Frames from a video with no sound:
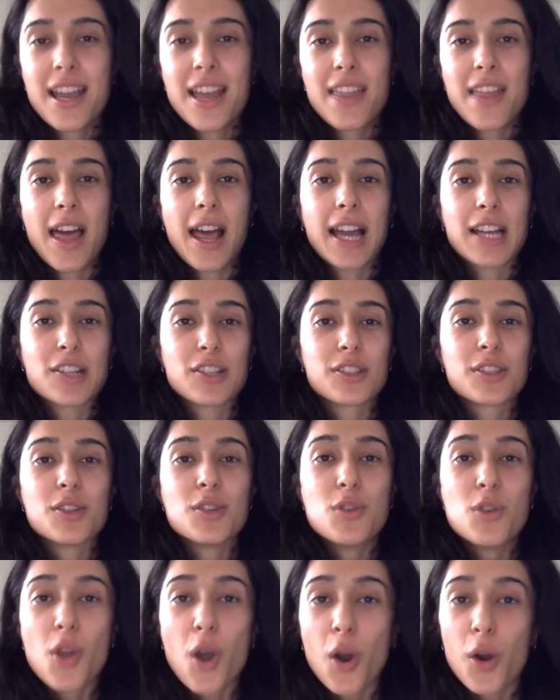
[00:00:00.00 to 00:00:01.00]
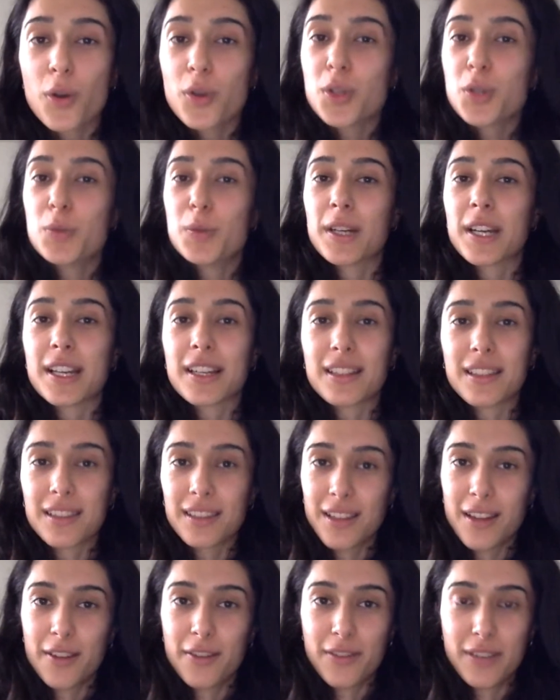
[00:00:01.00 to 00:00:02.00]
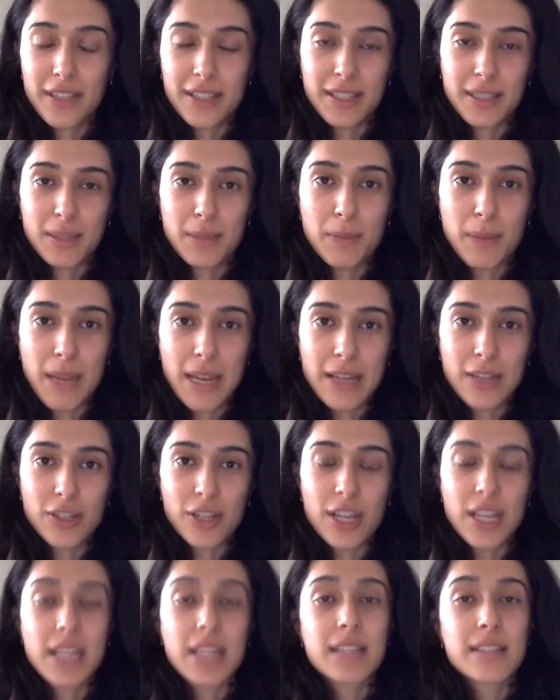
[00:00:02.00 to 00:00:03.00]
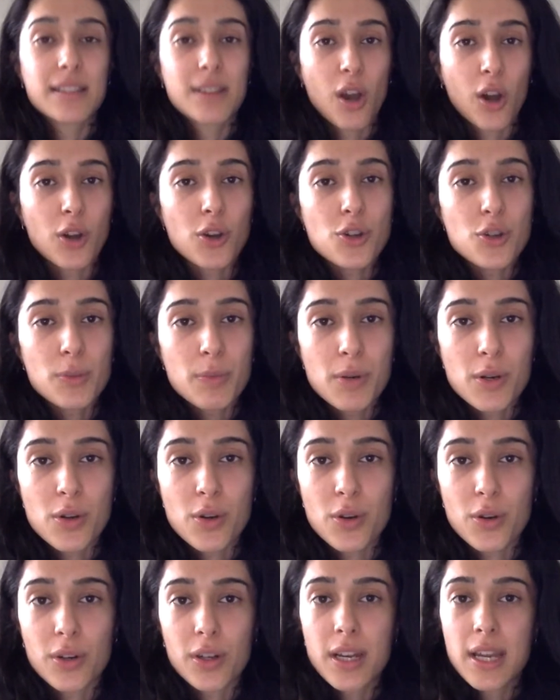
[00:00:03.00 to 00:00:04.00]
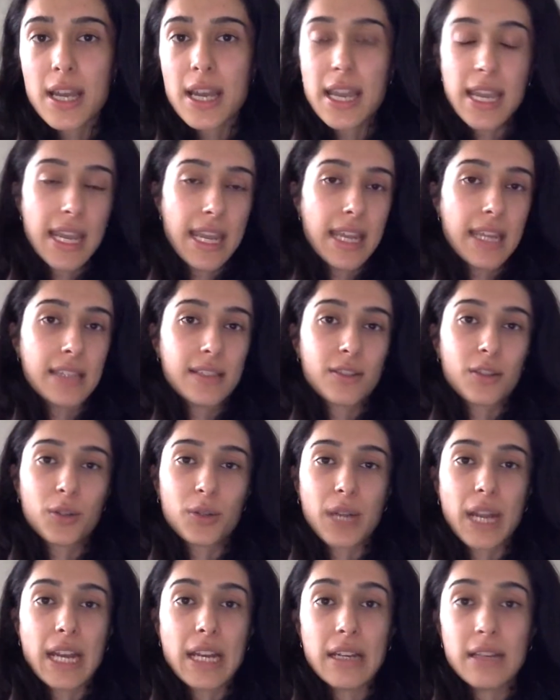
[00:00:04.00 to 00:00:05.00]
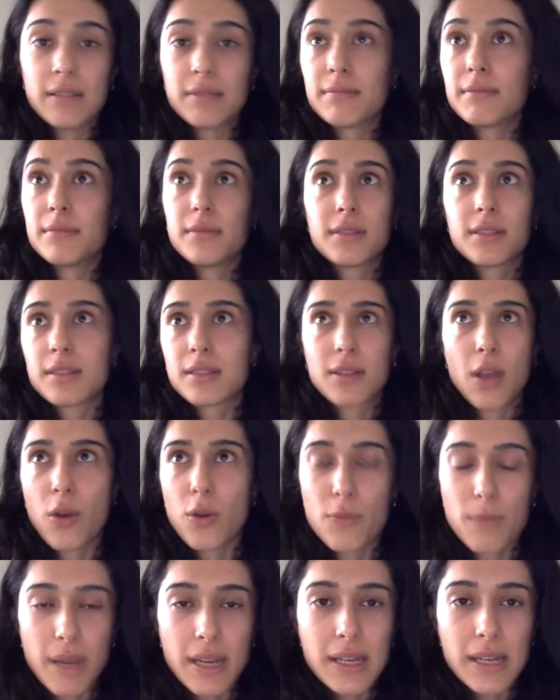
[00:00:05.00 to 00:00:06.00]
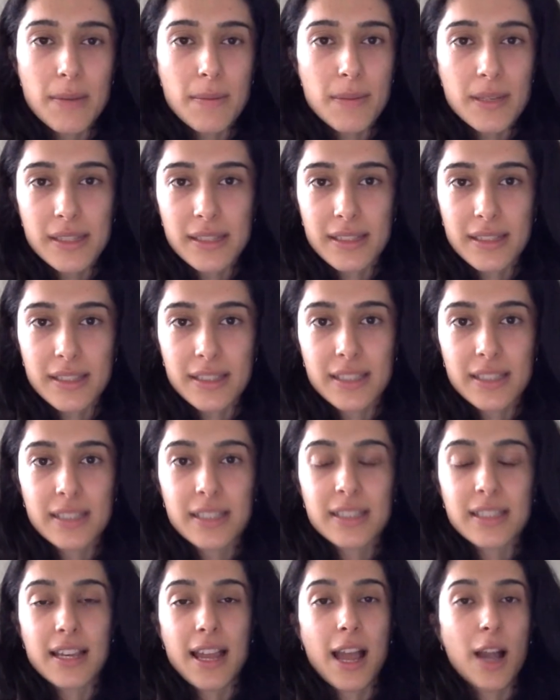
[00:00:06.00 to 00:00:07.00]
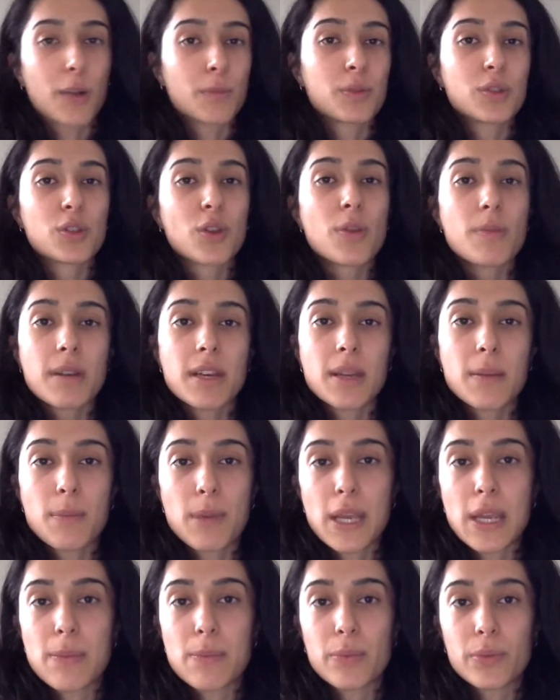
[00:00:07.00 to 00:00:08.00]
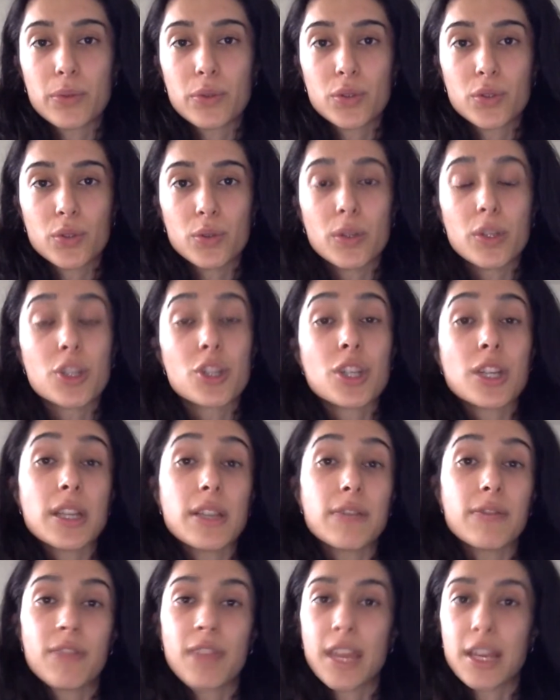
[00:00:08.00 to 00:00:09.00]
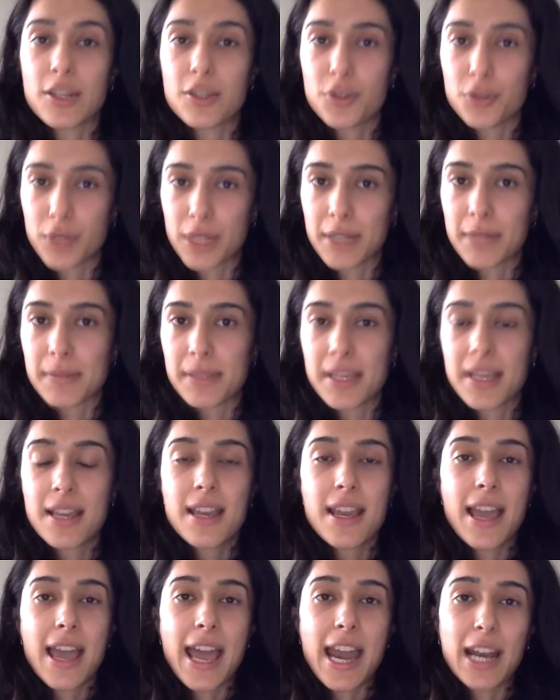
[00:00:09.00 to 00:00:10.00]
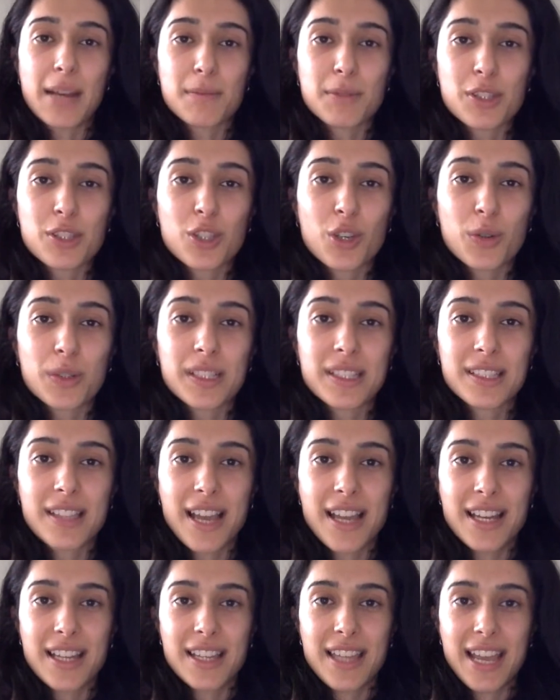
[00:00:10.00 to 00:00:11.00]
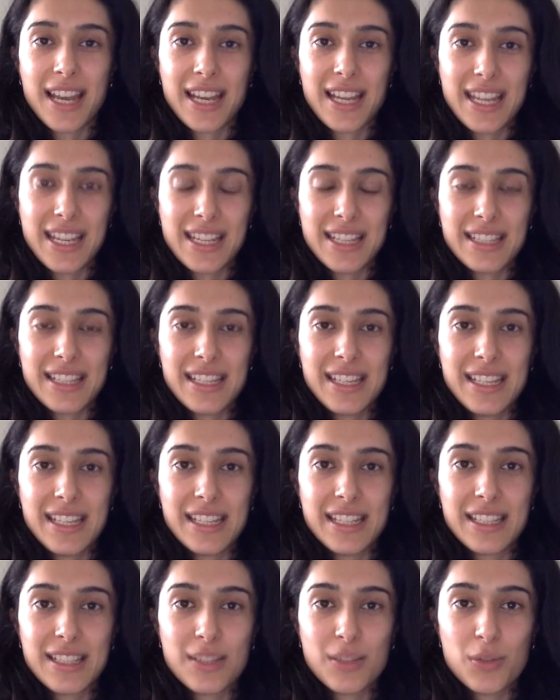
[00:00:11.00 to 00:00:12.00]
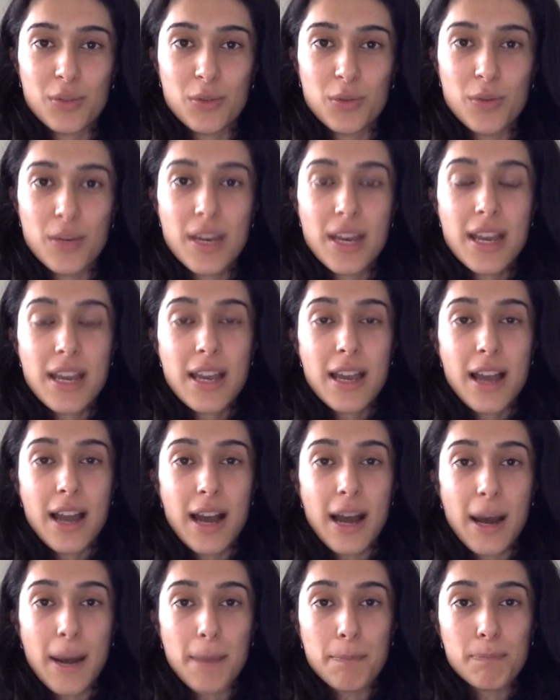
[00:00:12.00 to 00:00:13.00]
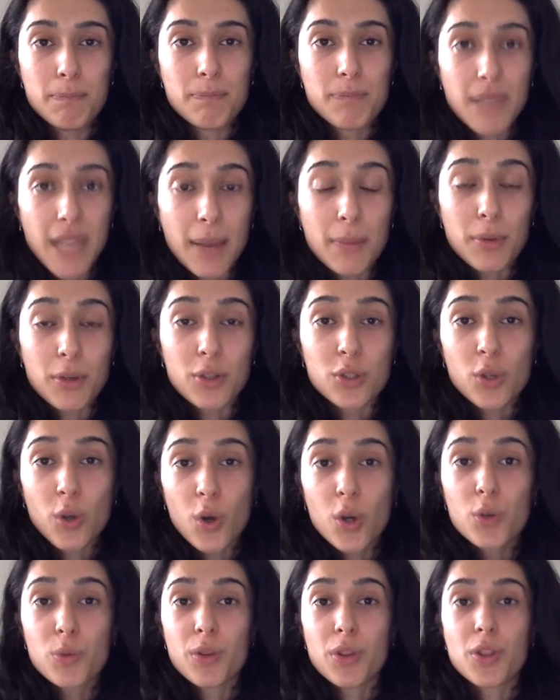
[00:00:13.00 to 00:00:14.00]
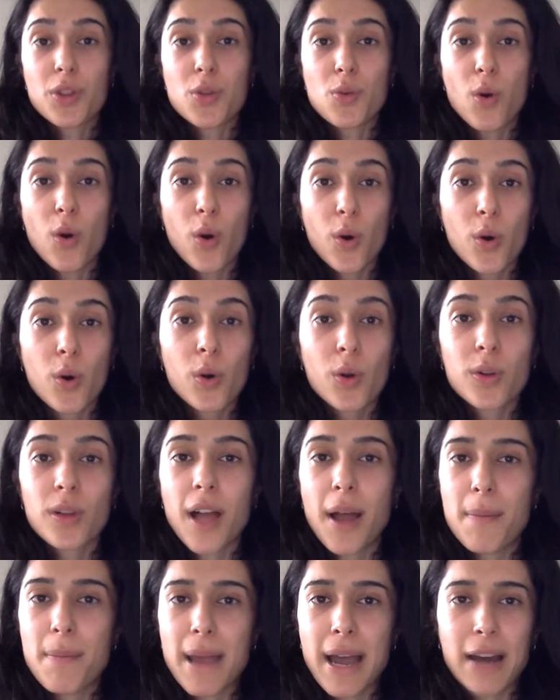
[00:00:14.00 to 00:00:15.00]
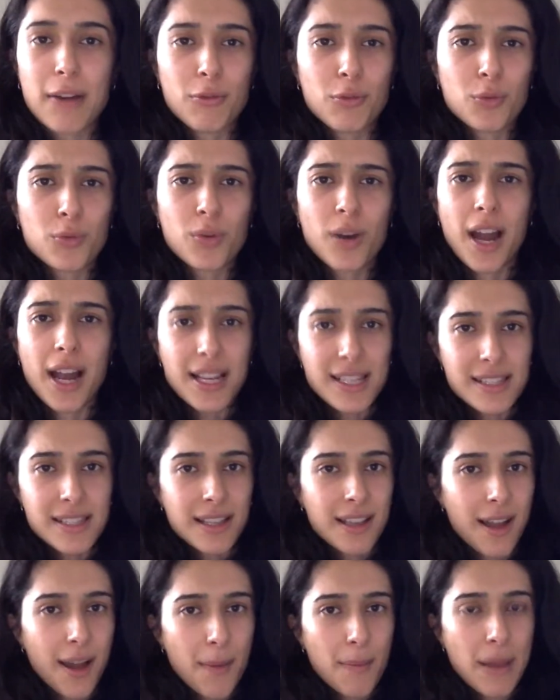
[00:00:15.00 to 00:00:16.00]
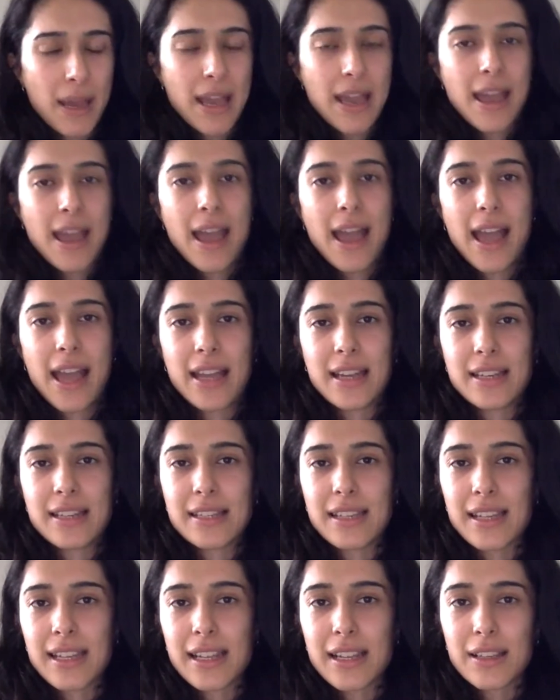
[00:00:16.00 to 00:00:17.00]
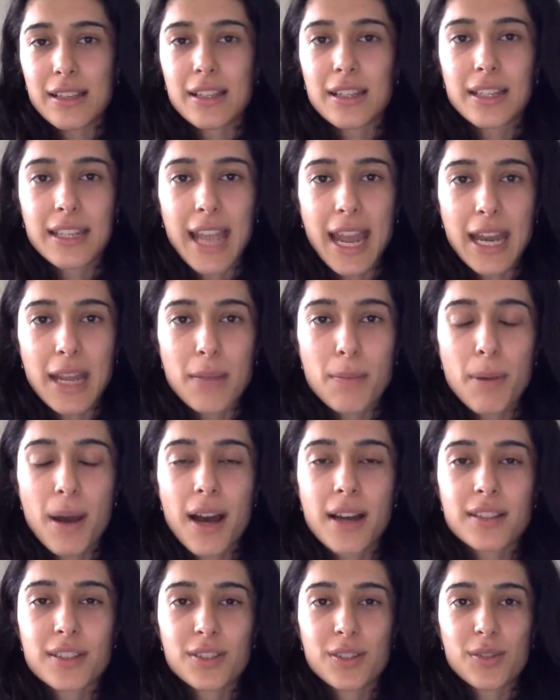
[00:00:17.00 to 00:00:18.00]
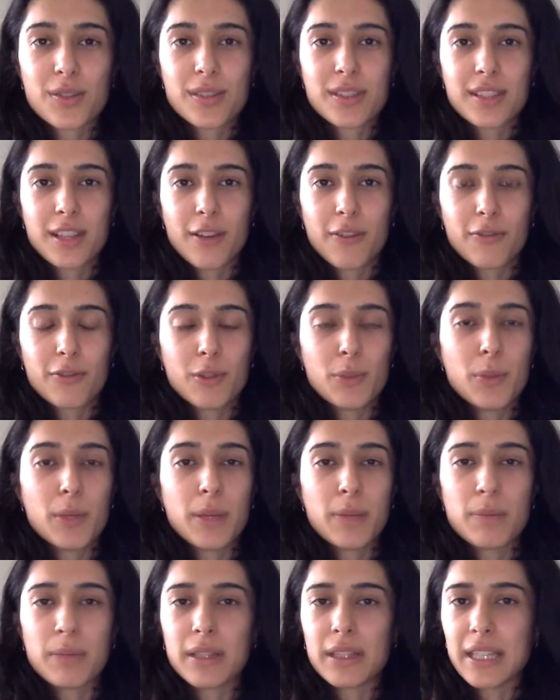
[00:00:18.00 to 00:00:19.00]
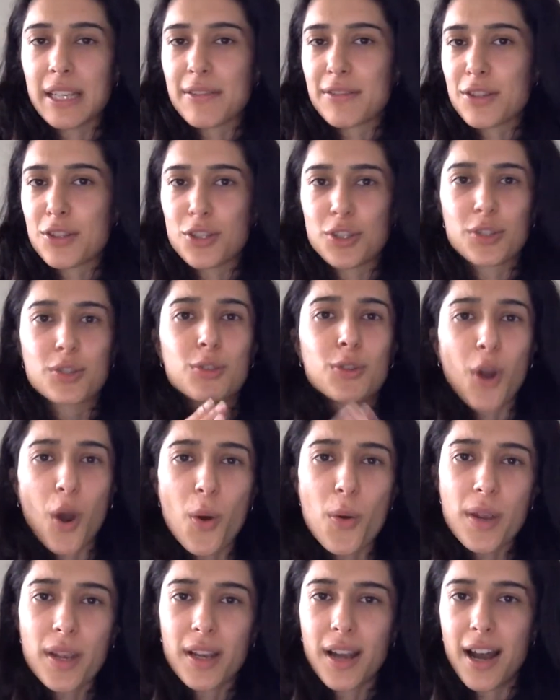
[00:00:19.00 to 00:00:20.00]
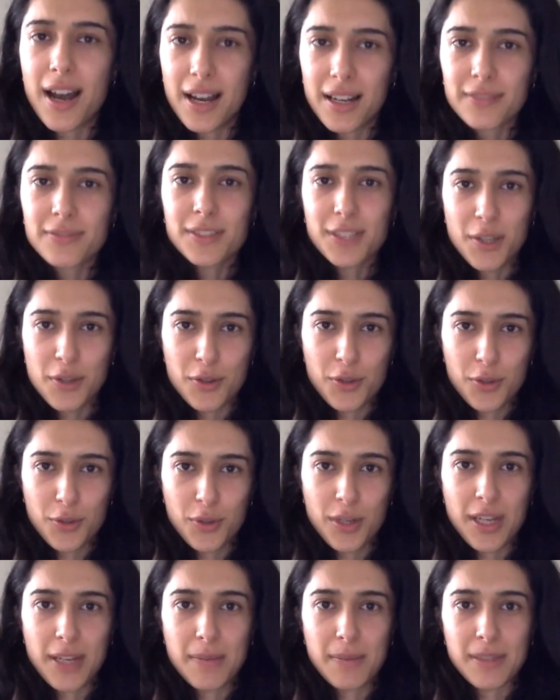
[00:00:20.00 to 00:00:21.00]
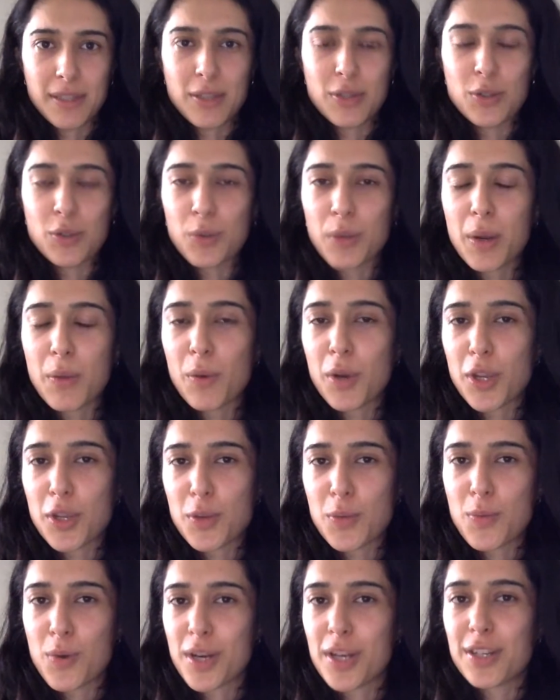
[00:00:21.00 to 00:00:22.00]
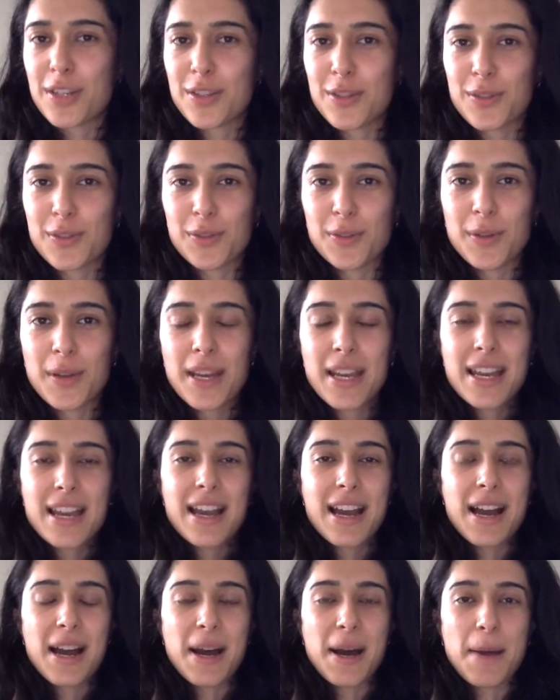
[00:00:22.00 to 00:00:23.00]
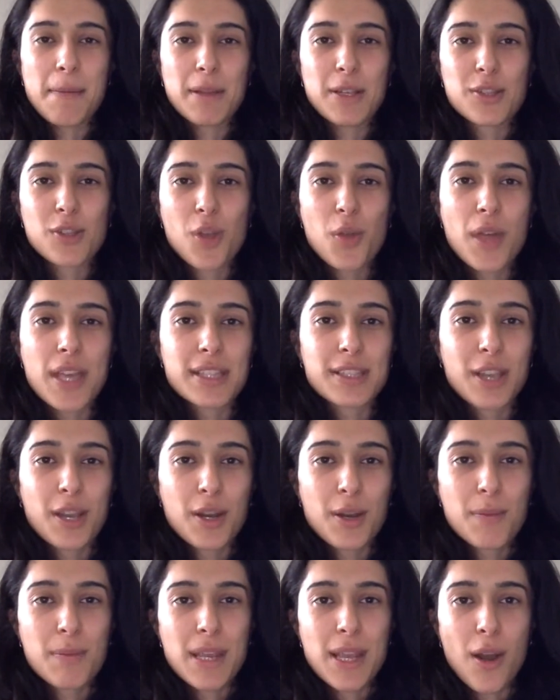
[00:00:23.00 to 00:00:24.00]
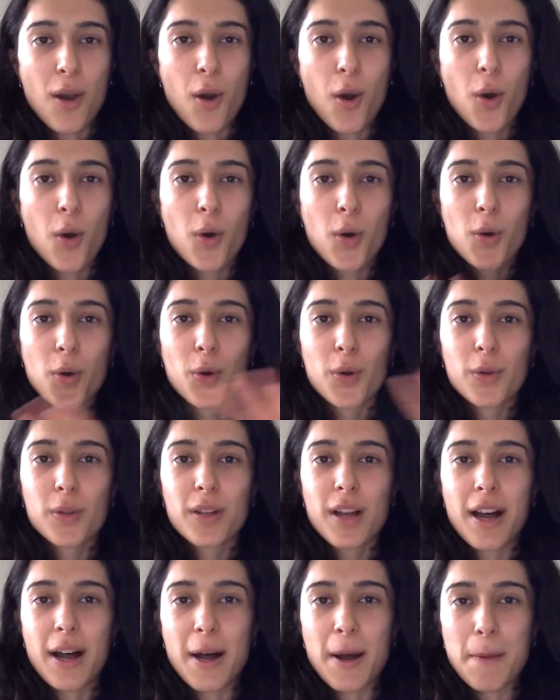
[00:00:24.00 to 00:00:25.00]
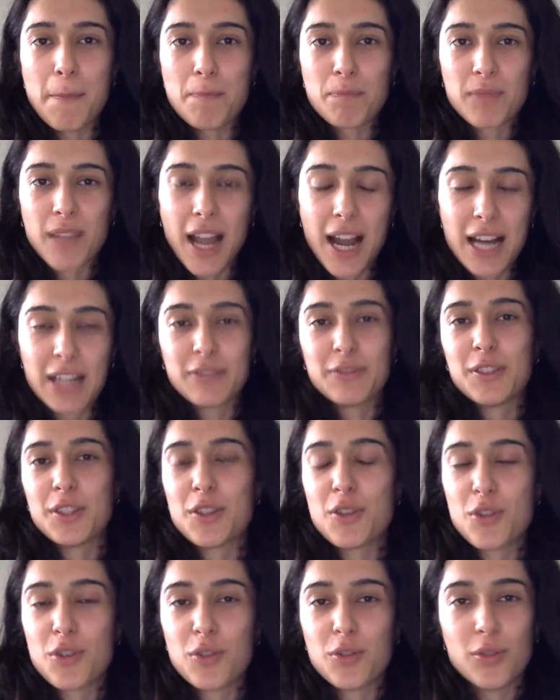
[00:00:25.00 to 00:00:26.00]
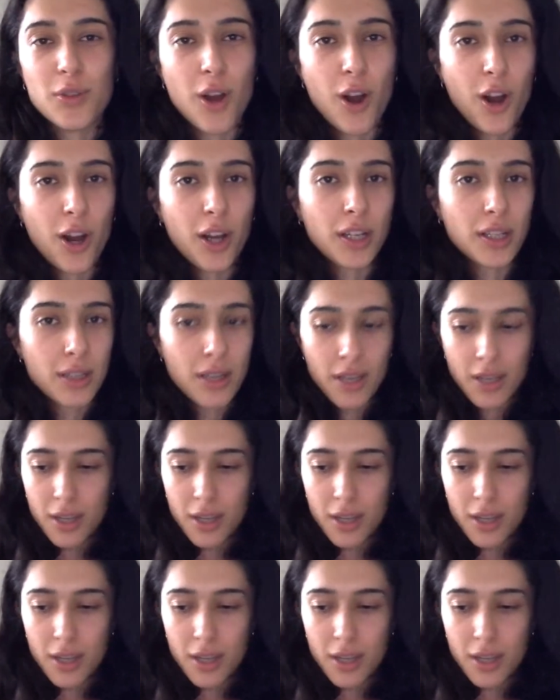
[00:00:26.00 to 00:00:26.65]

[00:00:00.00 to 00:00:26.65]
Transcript: that I just know you are going to love his speech. He is an entrepreneur. He has created so many businesses and helped so many people to achieve their dreams. And I'm so excited that he is here to um, be able to talk with you all about rising up and getting past those self limiting beliefs and just going after your dreams and doing what you want to do. Um, and so there's going to be a whole um, afternoon on